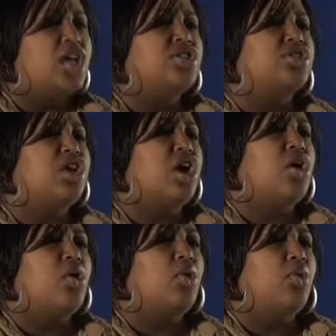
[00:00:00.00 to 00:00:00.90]

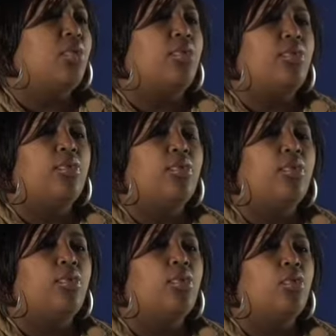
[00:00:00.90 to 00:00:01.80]
So,
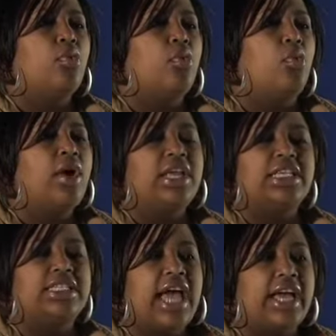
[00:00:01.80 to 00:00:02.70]
what
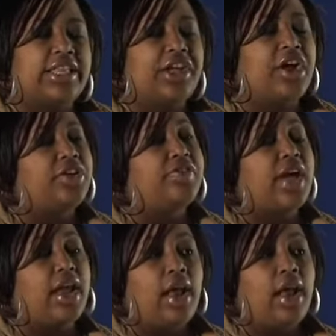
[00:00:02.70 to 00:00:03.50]
exactly are you not